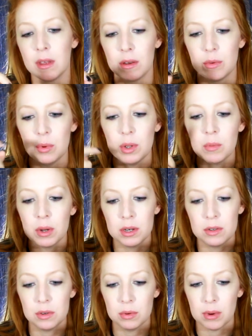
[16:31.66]
And we
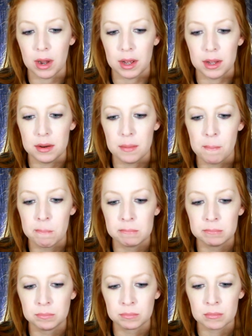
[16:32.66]
wanted to ride
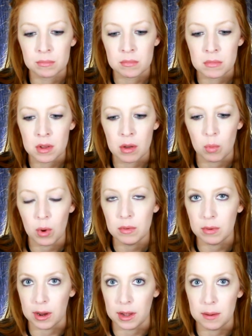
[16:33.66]
one
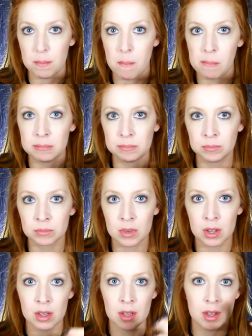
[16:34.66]
ride.
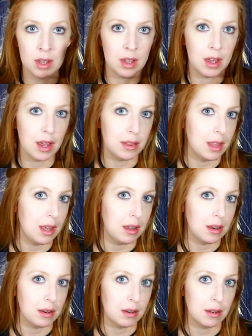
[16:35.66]
And
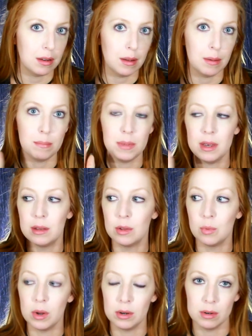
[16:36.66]
me and the
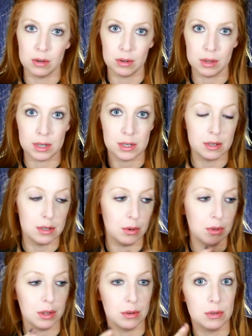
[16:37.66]
one girl that didn't know
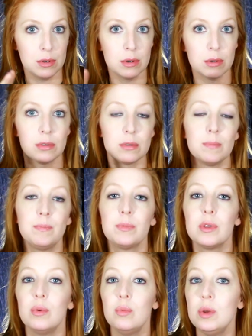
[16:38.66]
the other 2 girls,
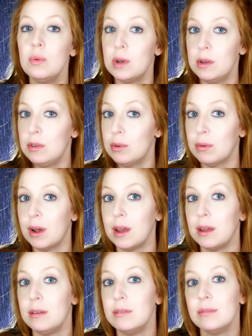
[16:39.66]
we wanted to
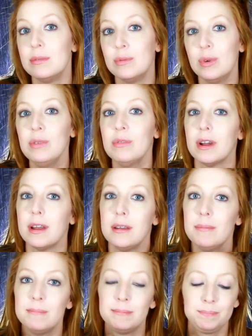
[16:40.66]
ride one ride.